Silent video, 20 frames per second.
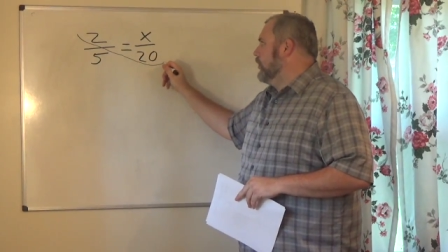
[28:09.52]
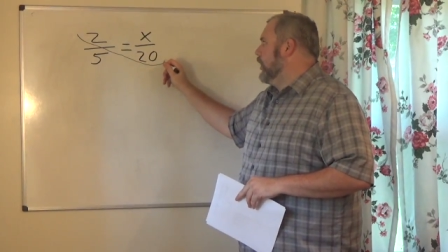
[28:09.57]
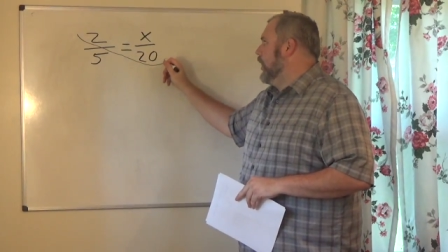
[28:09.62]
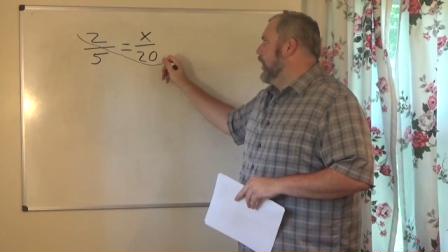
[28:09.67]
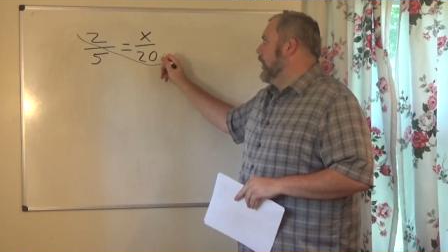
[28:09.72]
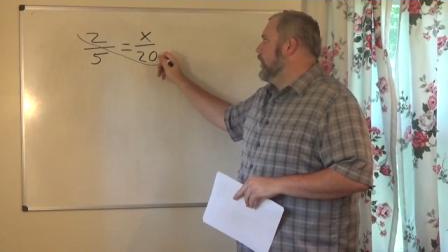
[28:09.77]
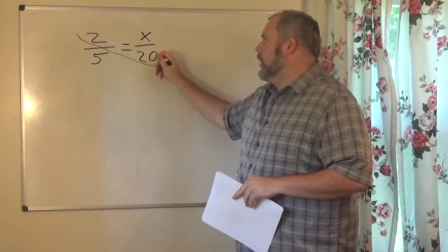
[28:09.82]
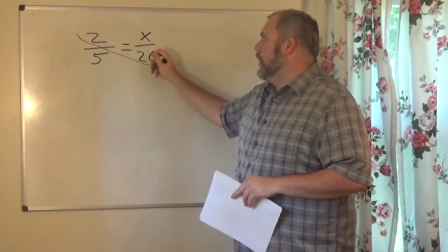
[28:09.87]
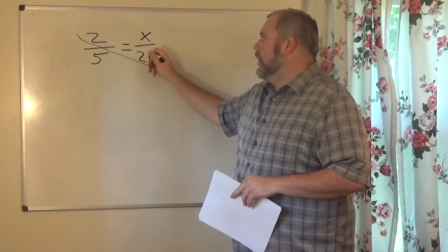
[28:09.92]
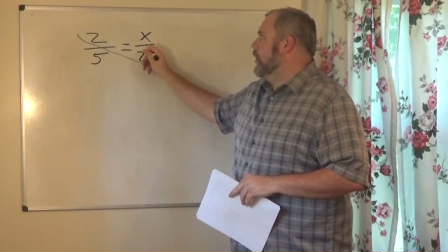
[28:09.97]

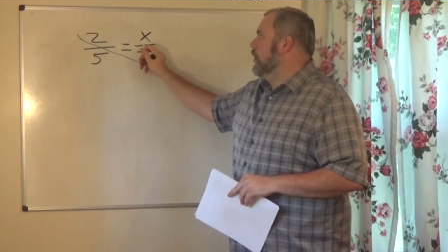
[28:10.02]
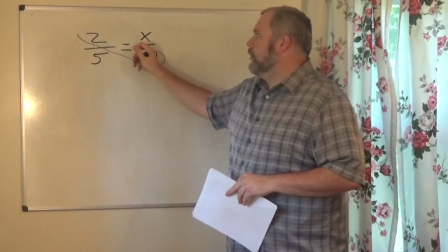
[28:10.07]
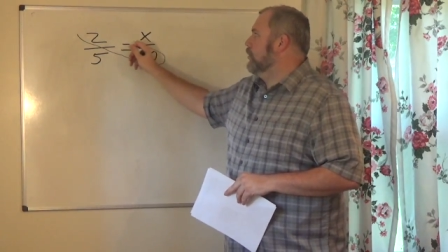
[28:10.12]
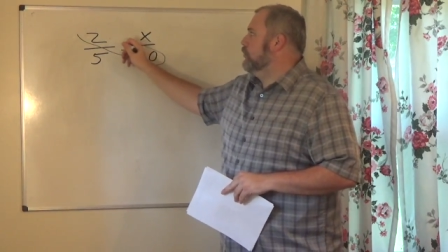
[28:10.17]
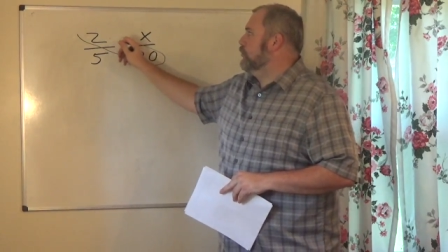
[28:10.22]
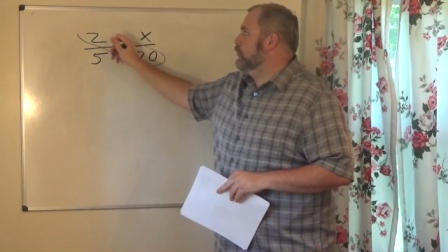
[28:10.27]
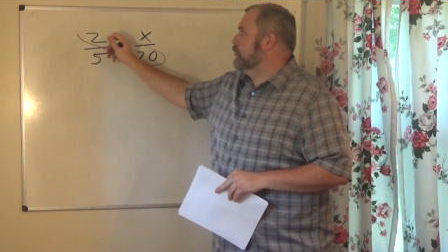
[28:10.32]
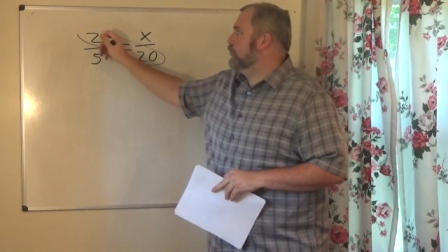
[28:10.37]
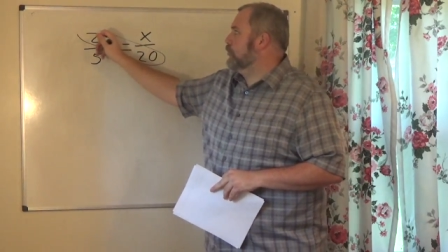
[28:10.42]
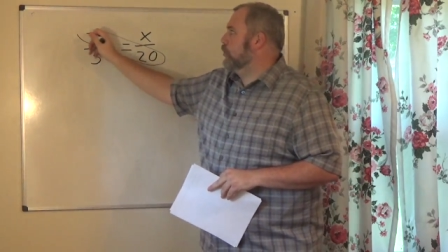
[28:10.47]
kind of
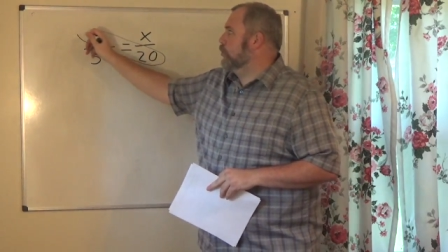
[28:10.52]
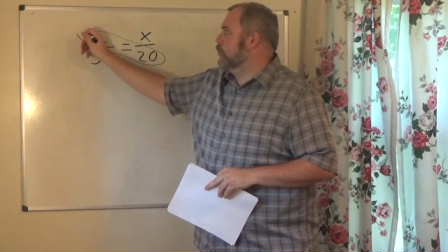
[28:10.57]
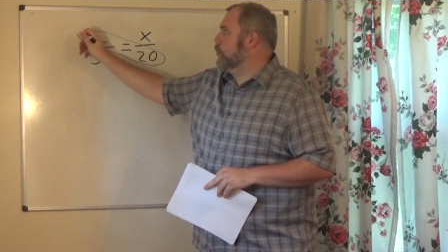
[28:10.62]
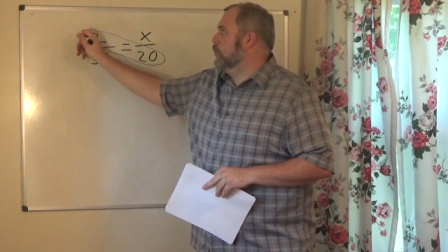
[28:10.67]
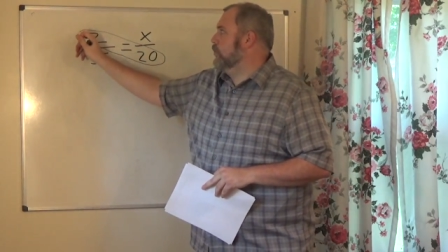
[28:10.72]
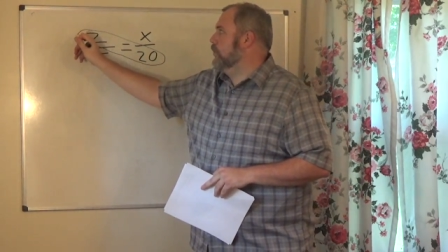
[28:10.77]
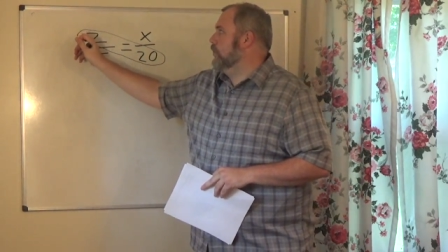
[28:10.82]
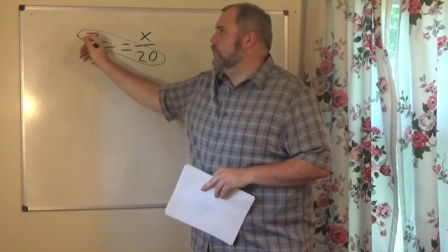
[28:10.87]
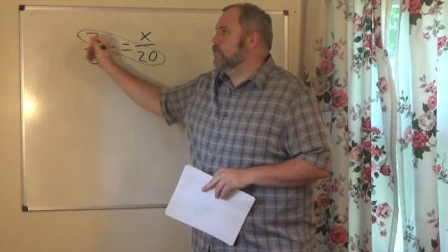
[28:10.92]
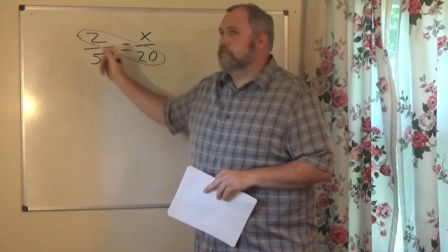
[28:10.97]

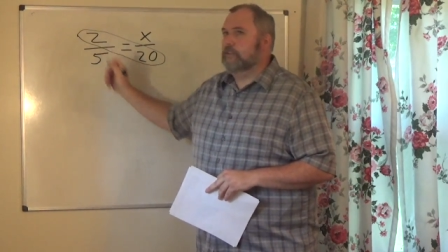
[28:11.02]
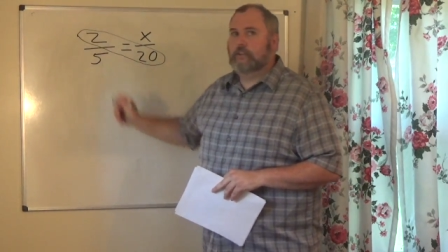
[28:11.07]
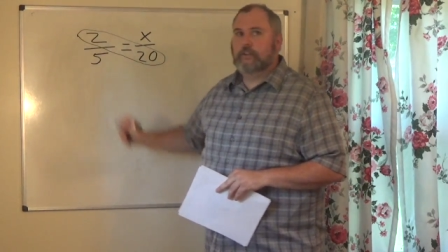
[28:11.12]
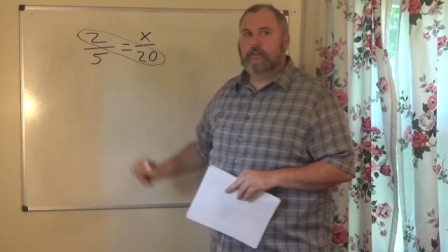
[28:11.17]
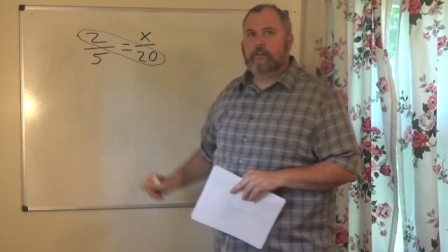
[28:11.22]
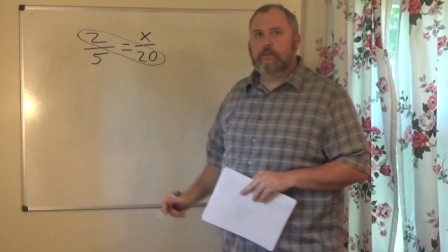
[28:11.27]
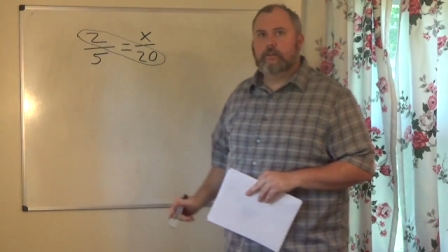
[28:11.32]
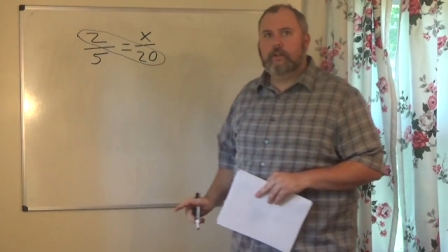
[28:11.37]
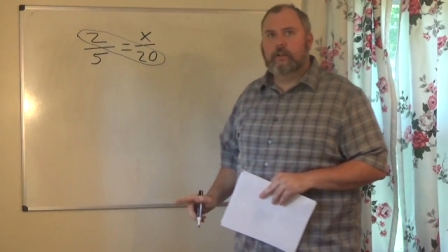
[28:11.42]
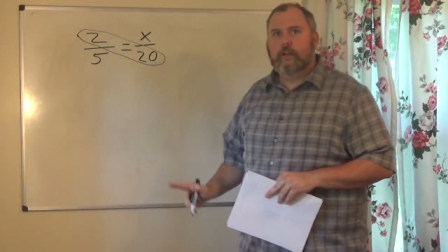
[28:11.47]
circle these
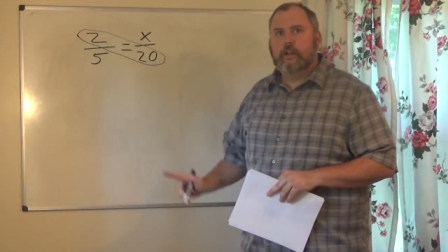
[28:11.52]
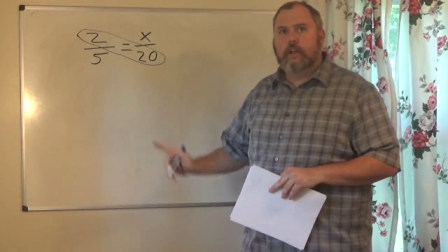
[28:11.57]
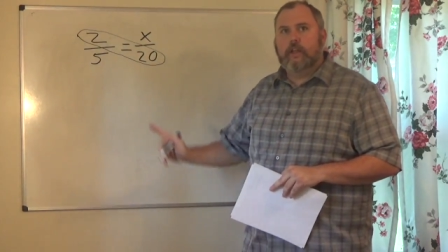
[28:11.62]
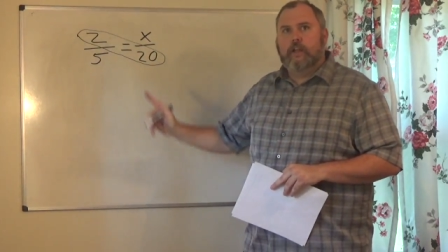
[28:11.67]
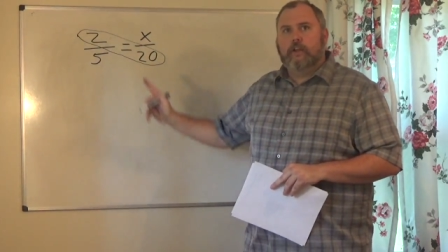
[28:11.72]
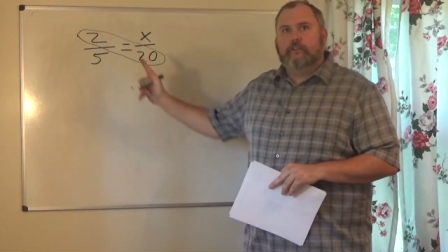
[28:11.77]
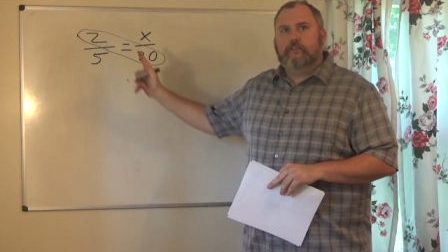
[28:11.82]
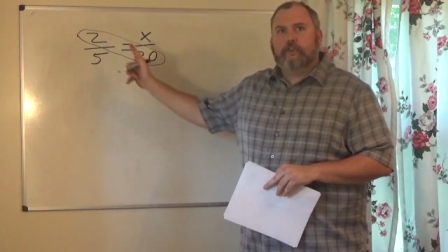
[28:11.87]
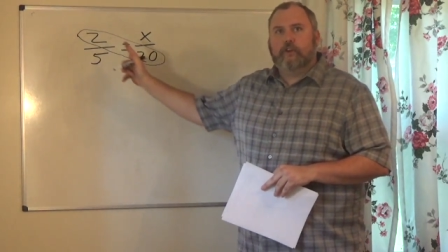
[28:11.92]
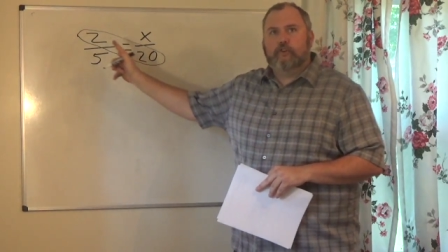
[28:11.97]
two.
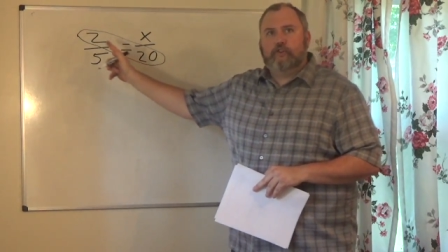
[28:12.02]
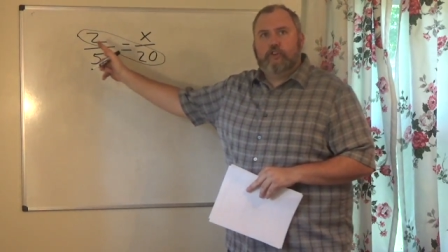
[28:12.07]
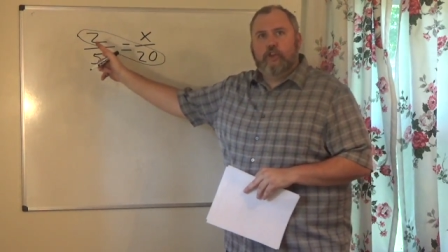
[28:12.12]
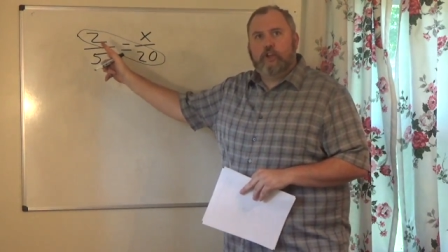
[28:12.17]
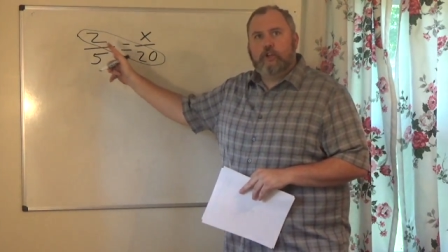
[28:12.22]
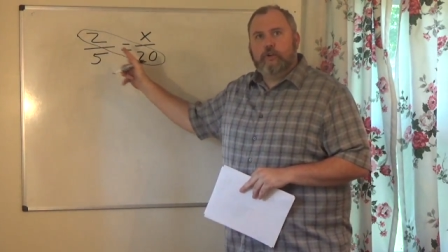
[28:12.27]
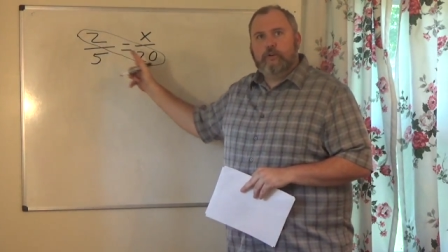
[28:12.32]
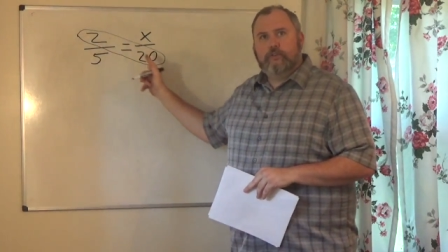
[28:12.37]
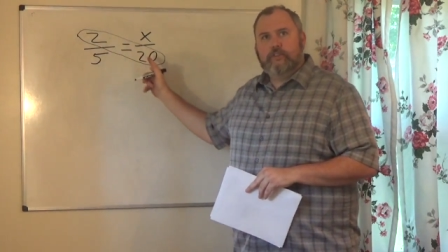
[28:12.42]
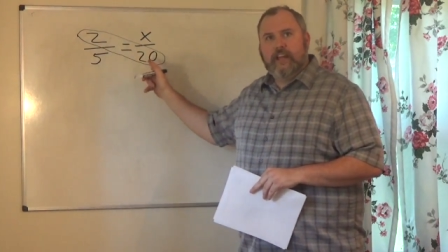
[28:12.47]
So
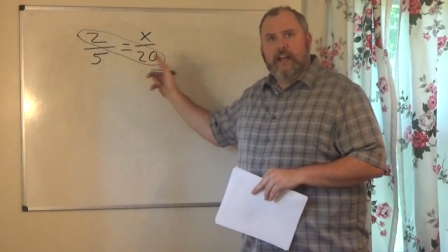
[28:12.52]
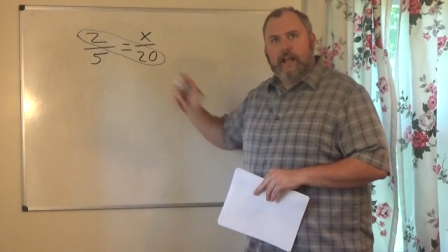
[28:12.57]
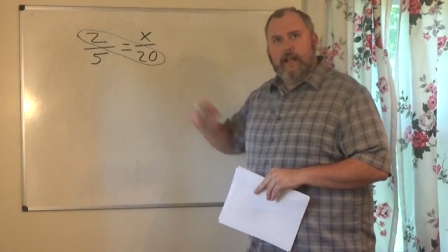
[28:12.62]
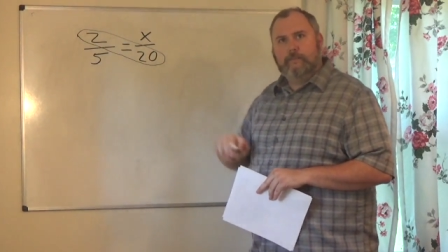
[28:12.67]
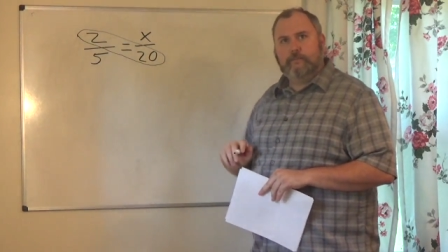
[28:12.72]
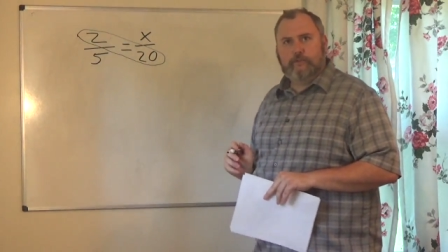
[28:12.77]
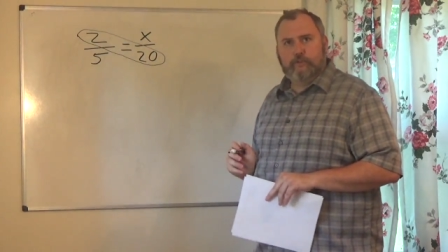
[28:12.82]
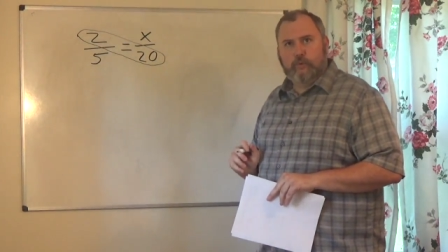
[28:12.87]
2 times